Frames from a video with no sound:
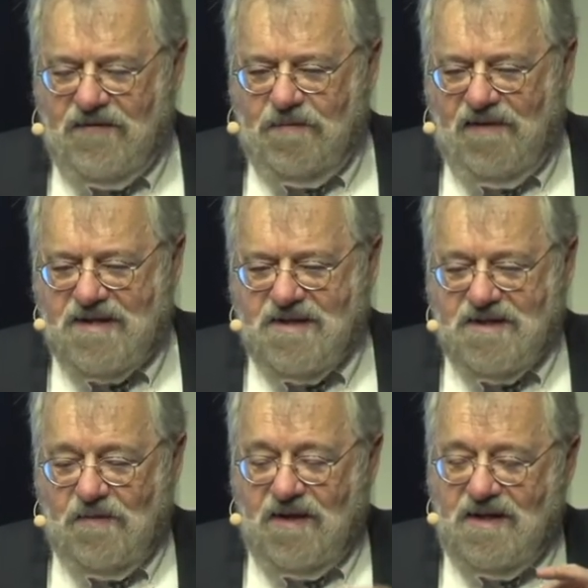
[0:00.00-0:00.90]
of the
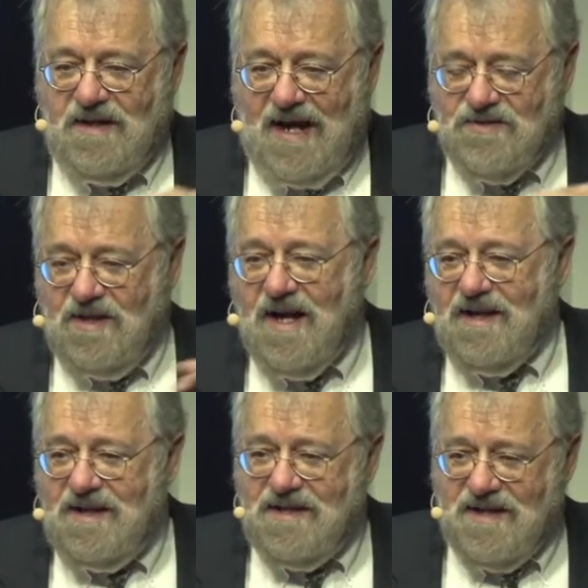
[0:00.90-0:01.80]
presidency, where he actually
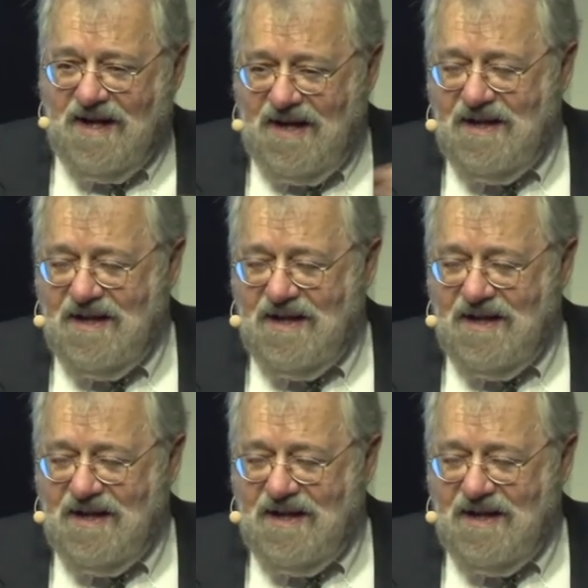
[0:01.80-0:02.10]
got into,